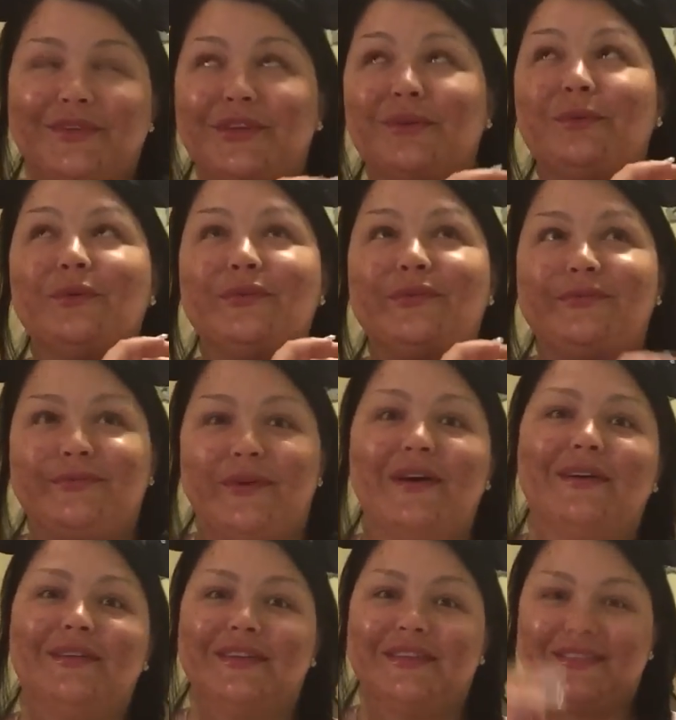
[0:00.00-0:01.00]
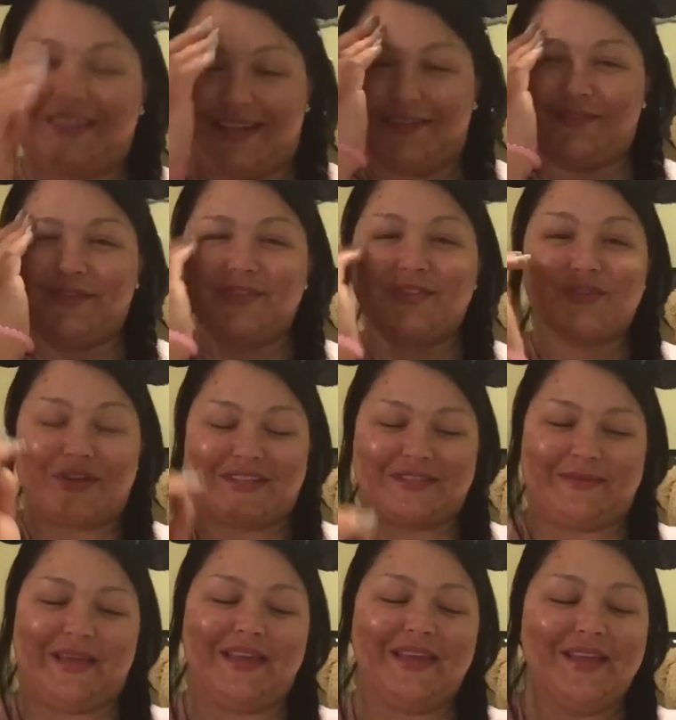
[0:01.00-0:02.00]
You will fall in love.
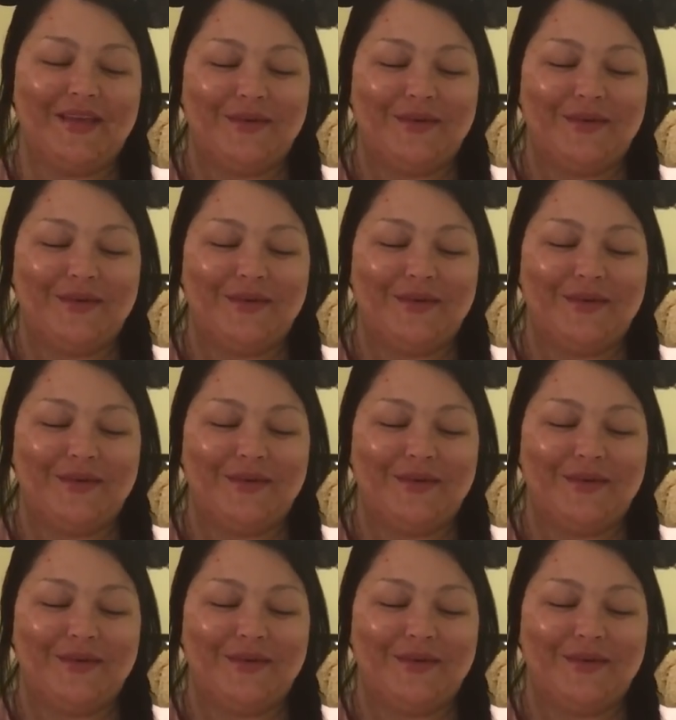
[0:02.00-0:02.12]
Trust me.